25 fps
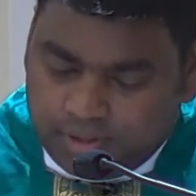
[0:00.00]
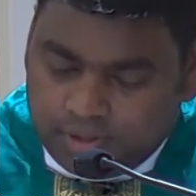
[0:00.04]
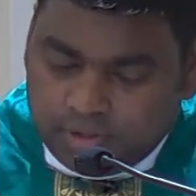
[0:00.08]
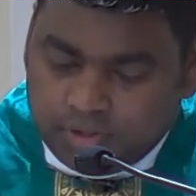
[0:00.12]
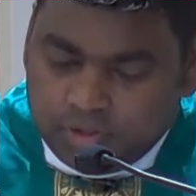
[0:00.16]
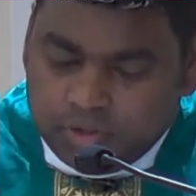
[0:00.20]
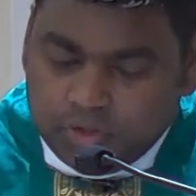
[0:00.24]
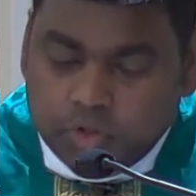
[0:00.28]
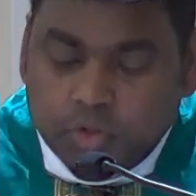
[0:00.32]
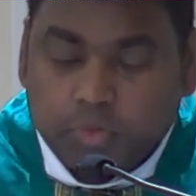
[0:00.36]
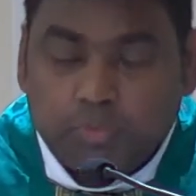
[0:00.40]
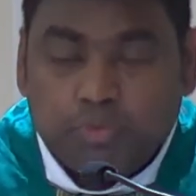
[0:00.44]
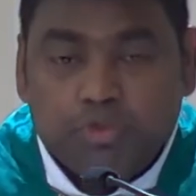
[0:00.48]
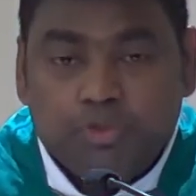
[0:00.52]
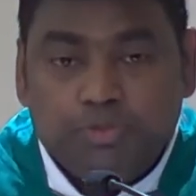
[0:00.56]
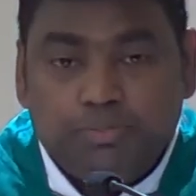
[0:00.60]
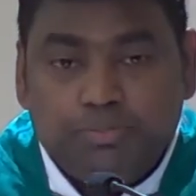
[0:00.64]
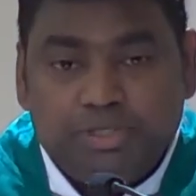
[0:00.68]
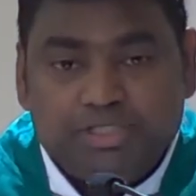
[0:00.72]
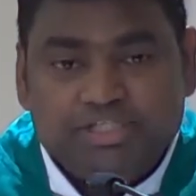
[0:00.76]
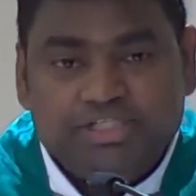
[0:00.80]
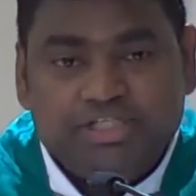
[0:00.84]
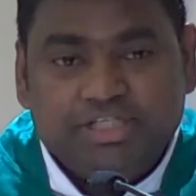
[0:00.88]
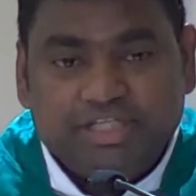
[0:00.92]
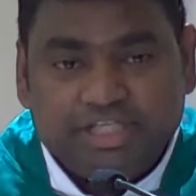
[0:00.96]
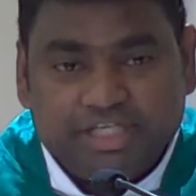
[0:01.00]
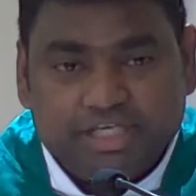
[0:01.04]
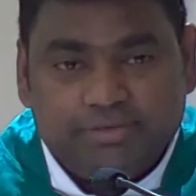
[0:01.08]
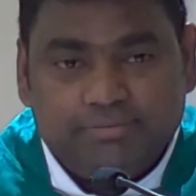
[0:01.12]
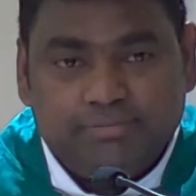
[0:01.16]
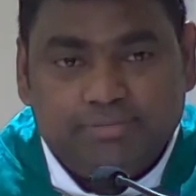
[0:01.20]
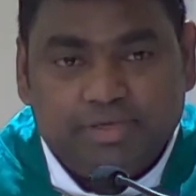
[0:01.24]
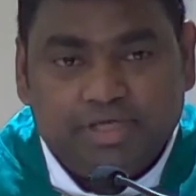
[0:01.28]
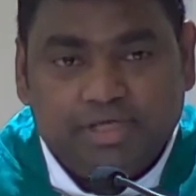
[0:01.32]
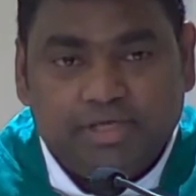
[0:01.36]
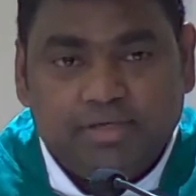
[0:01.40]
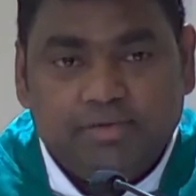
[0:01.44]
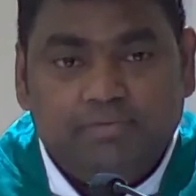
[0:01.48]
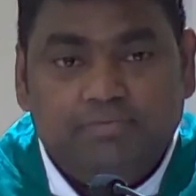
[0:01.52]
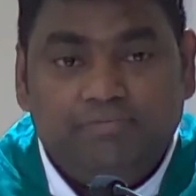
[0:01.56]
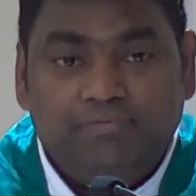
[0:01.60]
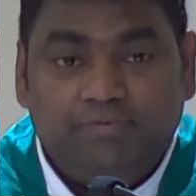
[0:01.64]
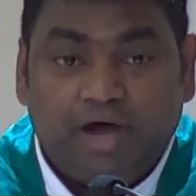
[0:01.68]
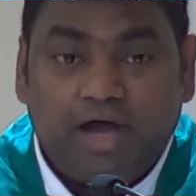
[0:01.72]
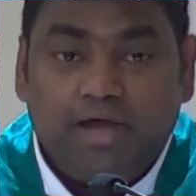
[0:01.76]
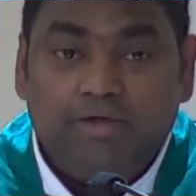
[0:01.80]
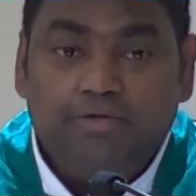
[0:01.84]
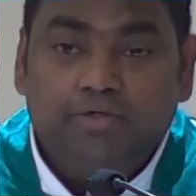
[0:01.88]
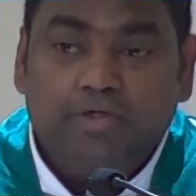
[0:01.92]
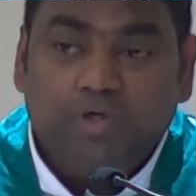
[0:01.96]
You would better give me
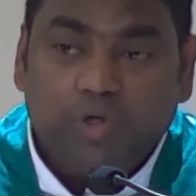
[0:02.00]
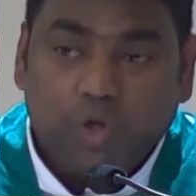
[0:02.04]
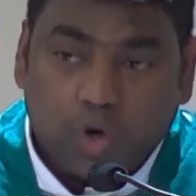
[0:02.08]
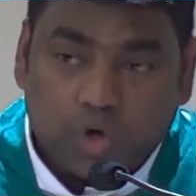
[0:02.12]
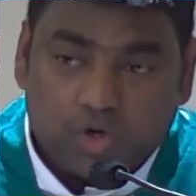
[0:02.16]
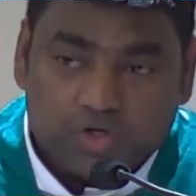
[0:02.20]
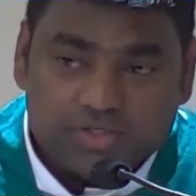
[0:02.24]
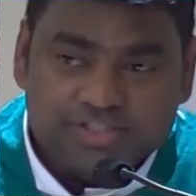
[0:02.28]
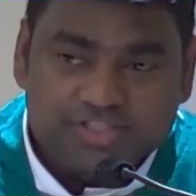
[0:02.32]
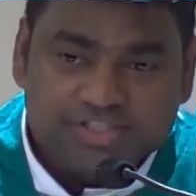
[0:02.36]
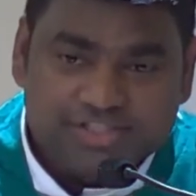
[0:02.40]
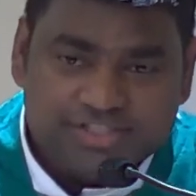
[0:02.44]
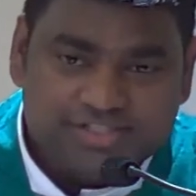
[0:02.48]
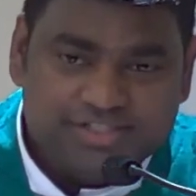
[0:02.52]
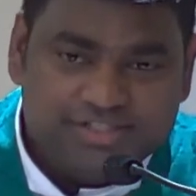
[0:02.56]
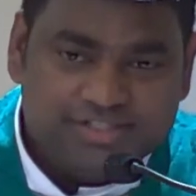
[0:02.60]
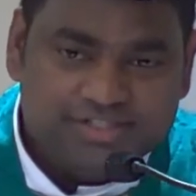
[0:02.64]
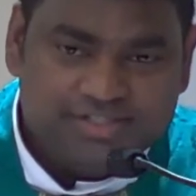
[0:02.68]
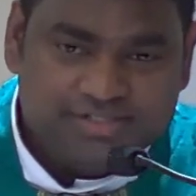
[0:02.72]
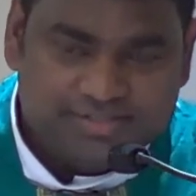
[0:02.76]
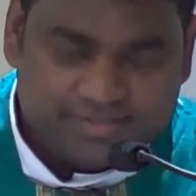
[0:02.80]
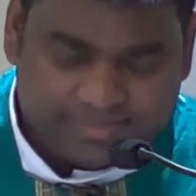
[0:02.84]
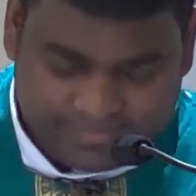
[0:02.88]
five crosses.